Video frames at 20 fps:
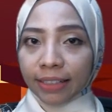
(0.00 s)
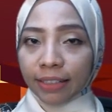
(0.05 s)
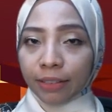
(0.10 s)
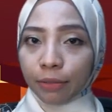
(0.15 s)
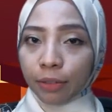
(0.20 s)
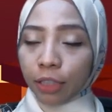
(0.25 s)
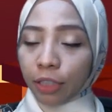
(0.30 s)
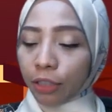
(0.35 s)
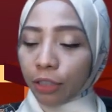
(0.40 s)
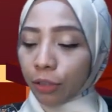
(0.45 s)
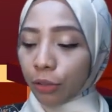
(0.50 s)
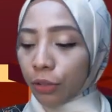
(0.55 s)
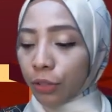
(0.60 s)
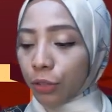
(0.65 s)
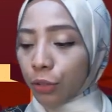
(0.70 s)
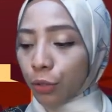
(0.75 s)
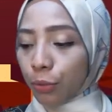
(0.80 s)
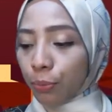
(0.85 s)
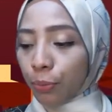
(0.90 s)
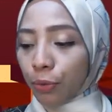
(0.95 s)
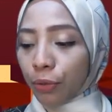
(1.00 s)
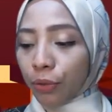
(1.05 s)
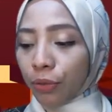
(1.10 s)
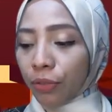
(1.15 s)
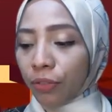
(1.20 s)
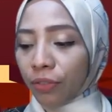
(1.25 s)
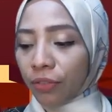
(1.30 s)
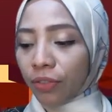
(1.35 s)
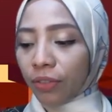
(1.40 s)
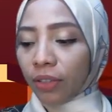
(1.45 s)
We are going to
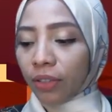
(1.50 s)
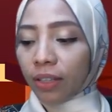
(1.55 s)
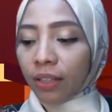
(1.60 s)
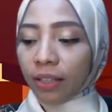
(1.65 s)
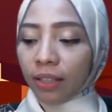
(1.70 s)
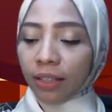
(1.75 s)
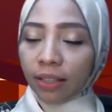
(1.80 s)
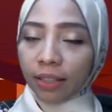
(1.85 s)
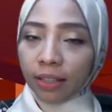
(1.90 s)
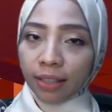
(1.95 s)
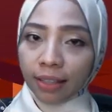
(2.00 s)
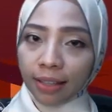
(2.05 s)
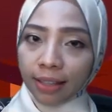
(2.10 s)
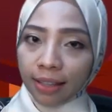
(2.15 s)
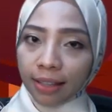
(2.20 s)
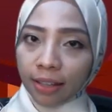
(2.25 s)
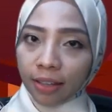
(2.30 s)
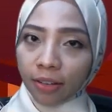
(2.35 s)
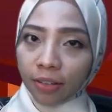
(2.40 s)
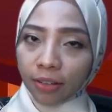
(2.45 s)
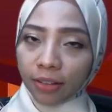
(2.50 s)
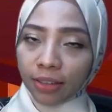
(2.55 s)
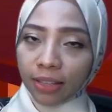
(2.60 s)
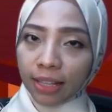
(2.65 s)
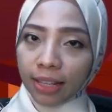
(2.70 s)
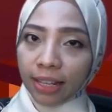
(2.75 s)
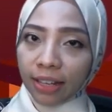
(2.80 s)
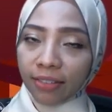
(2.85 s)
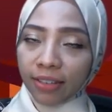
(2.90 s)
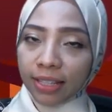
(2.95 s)
prove on
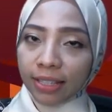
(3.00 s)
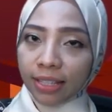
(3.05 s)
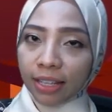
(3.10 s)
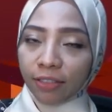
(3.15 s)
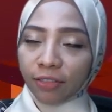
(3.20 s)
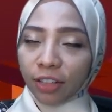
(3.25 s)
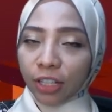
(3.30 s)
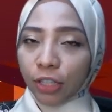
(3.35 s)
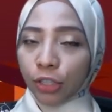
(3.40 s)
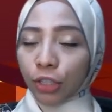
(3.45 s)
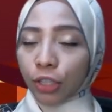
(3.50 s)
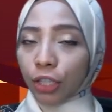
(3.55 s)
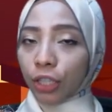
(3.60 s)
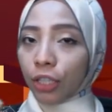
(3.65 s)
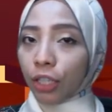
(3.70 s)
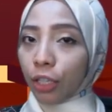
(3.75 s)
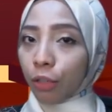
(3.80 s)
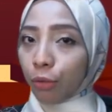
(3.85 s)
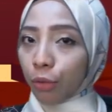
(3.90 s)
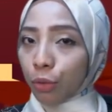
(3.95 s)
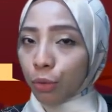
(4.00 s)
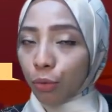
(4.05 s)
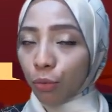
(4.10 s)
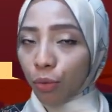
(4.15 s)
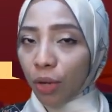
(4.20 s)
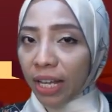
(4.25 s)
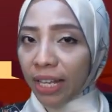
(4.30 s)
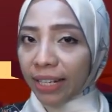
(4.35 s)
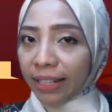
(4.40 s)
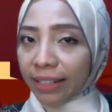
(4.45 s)
the left hand side function equals
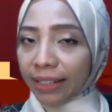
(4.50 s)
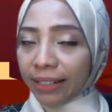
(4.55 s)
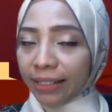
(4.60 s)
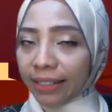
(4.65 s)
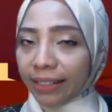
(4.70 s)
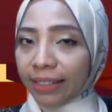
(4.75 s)
1.